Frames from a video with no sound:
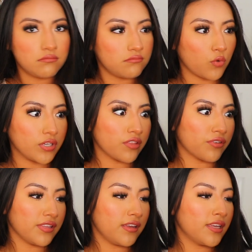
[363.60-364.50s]
1 to
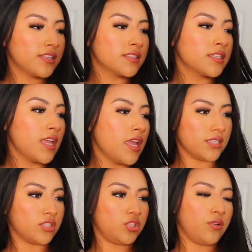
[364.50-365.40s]
3 lights.
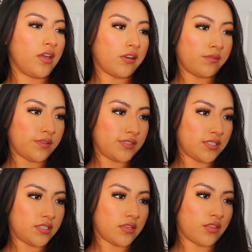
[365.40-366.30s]
That's 250
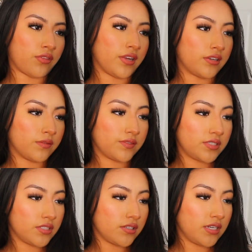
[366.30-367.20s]
to
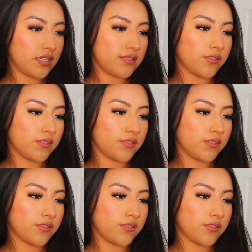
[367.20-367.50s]
350 degrees.